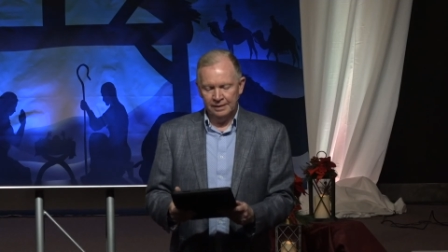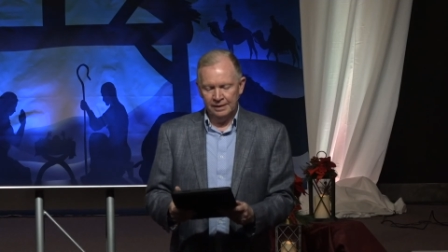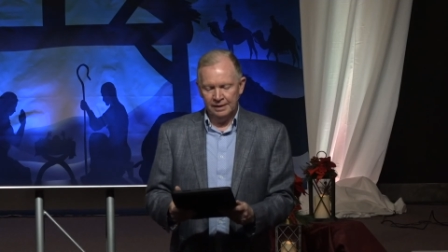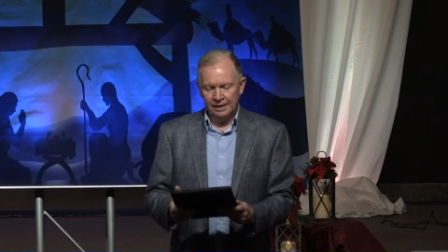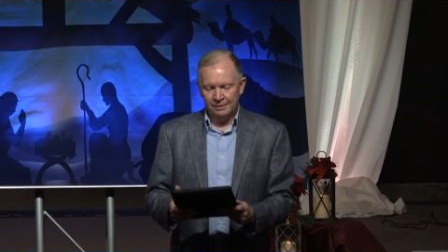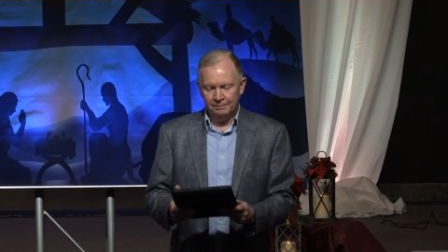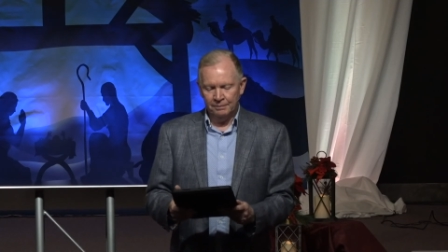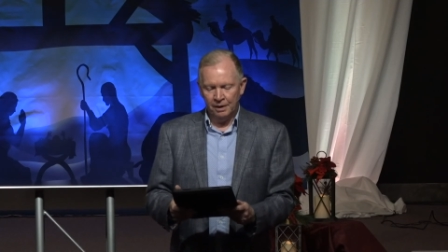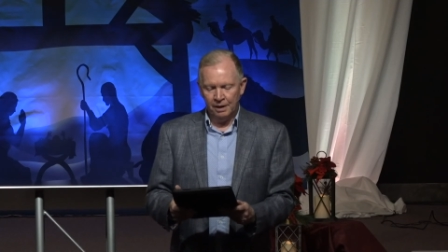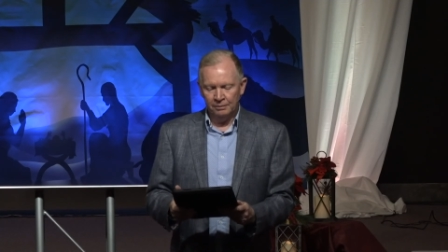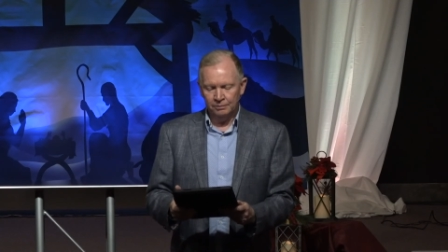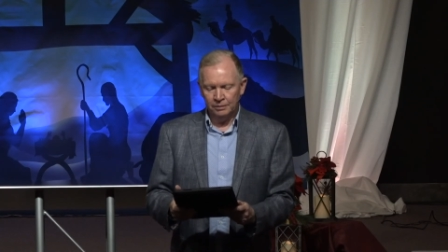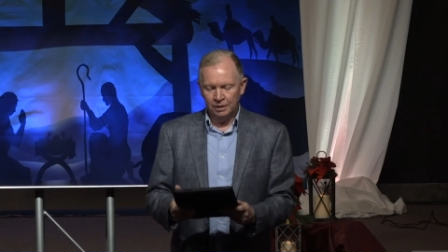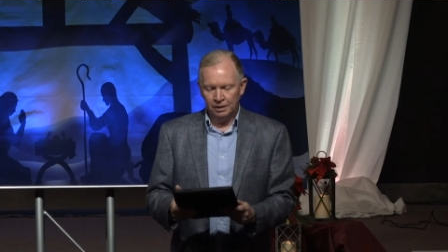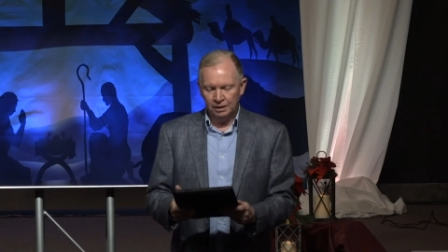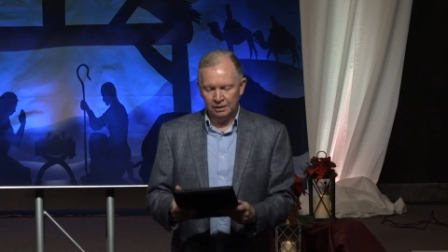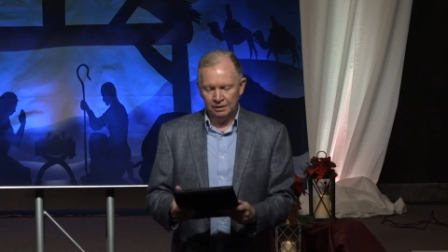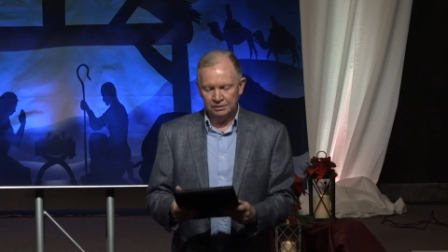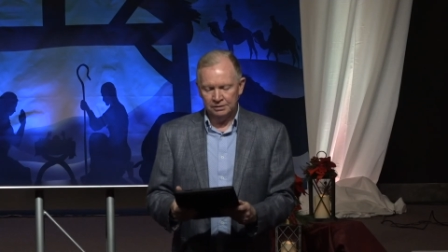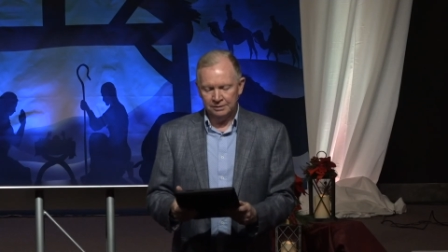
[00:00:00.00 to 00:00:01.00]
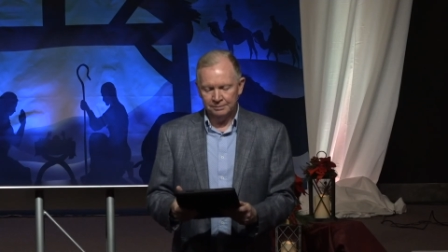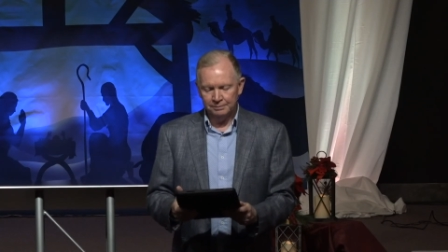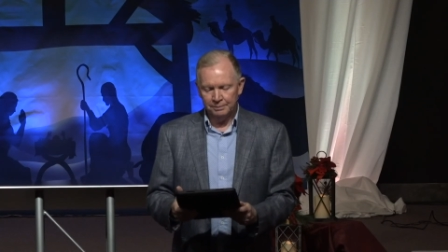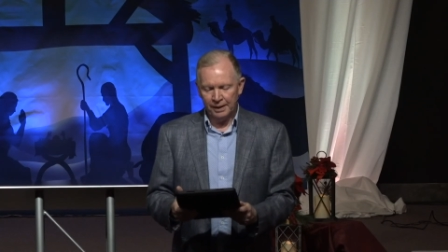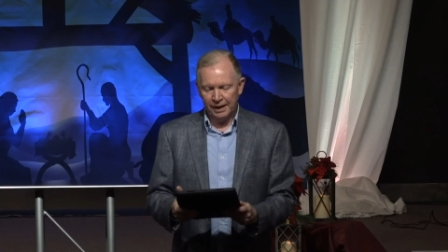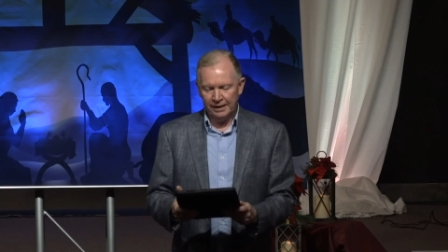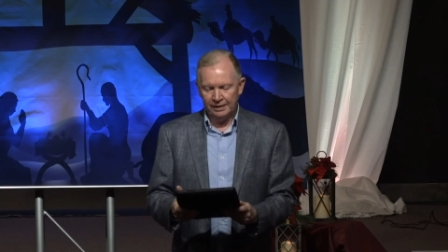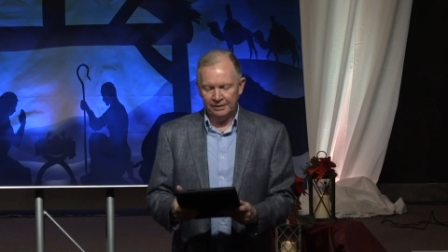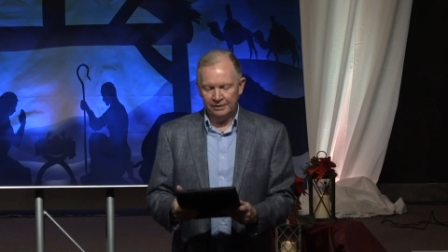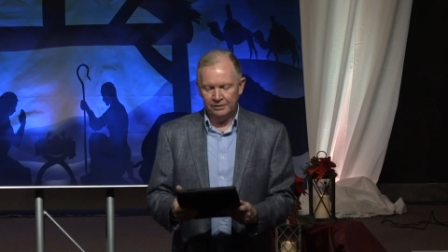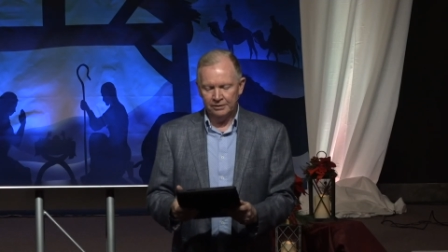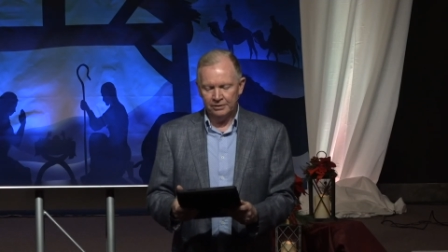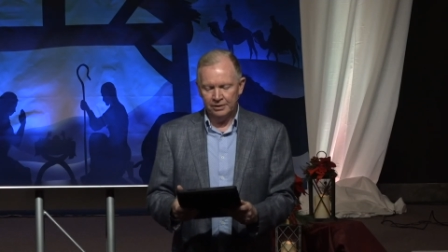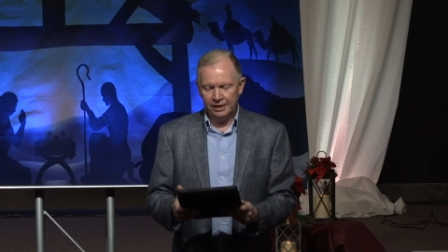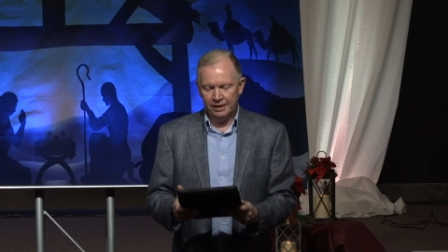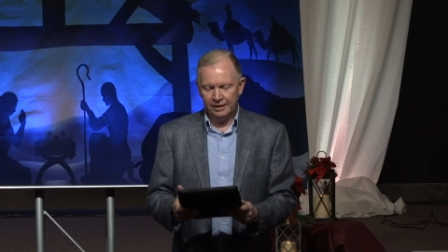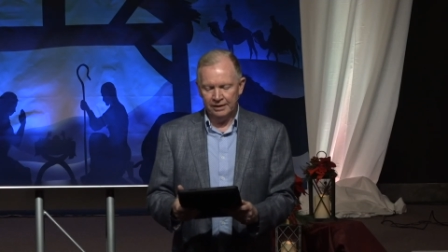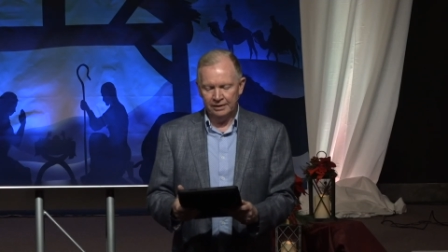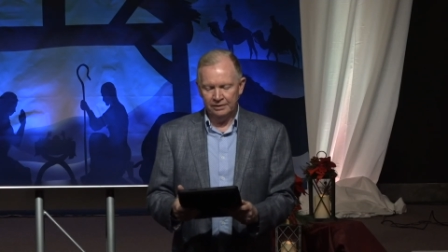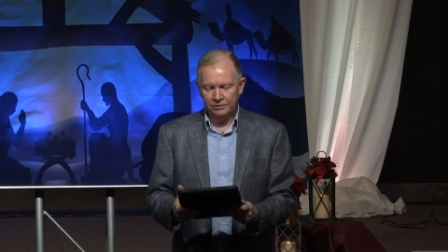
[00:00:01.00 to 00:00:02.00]
And mom hugged and patted her
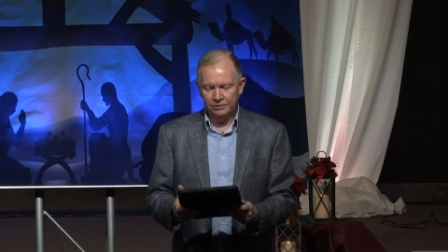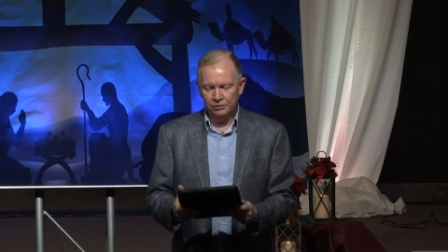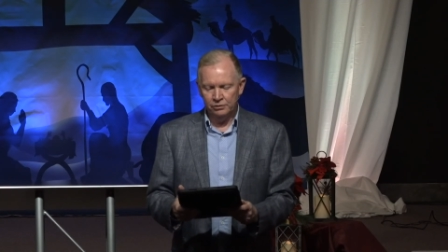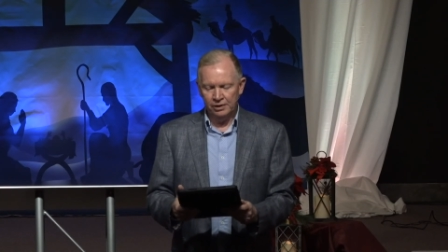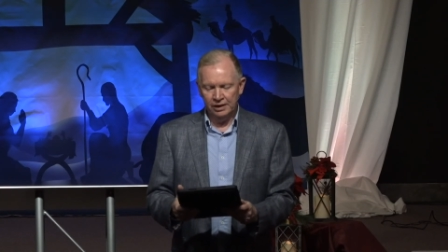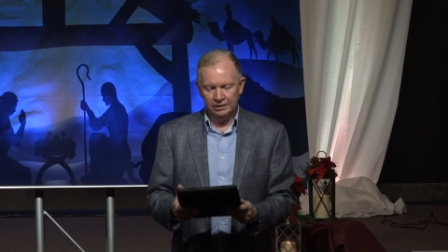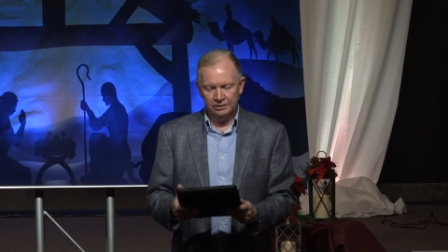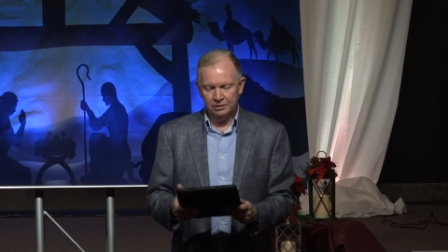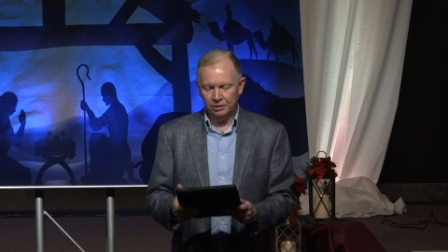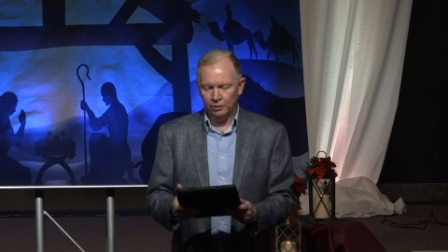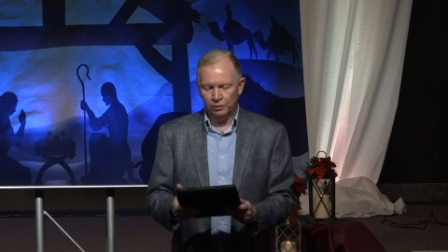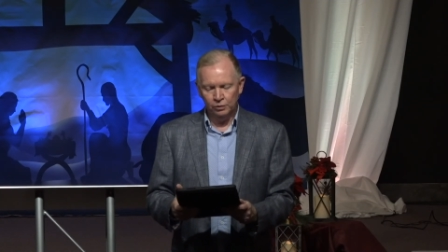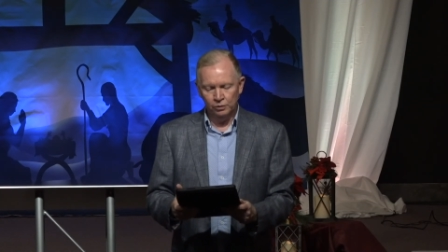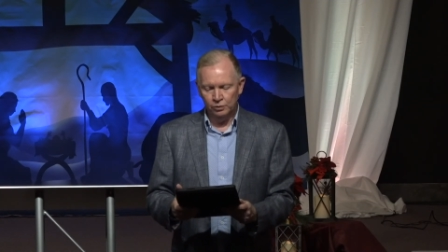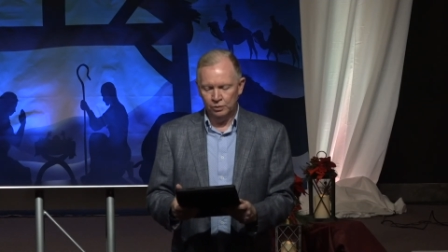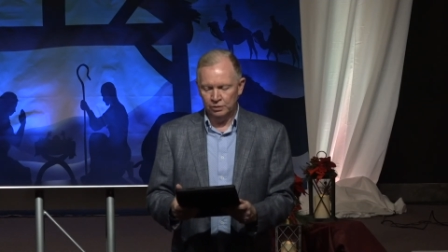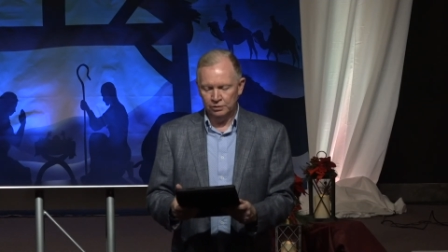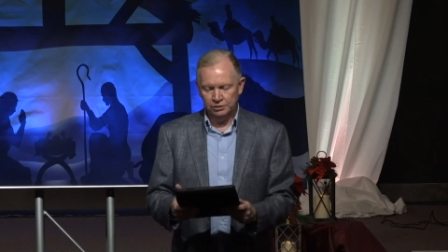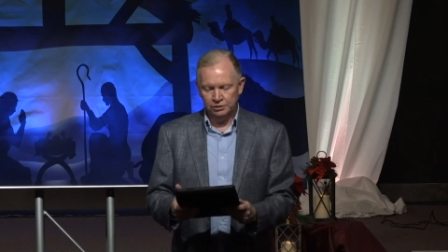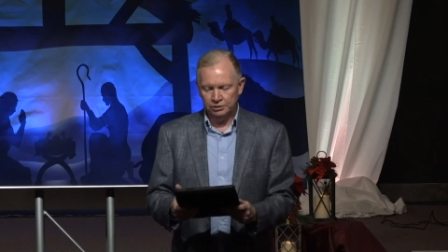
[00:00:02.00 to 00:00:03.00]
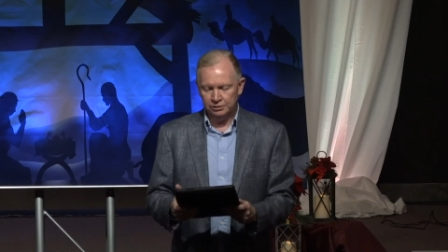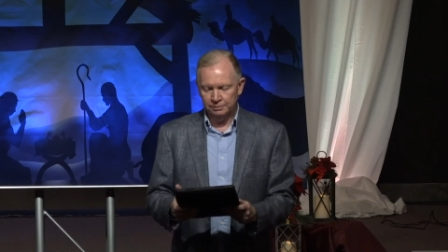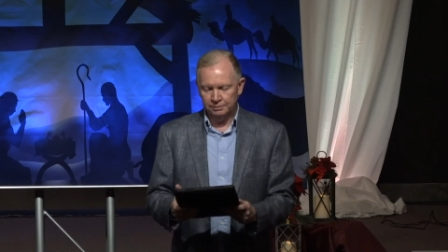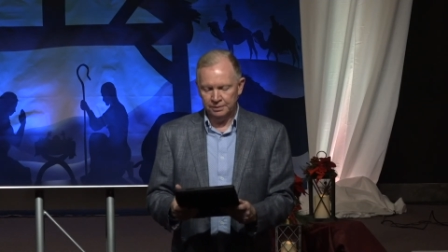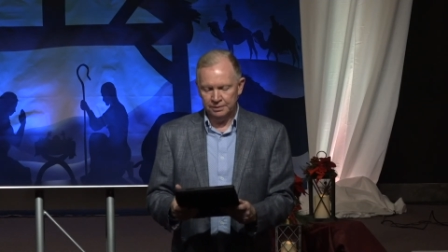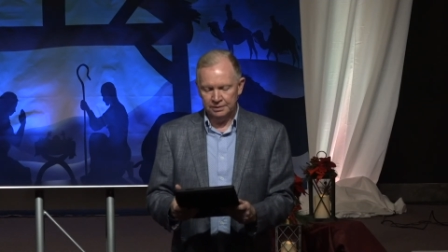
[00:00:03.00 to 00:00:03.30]
head throughout the whole worship.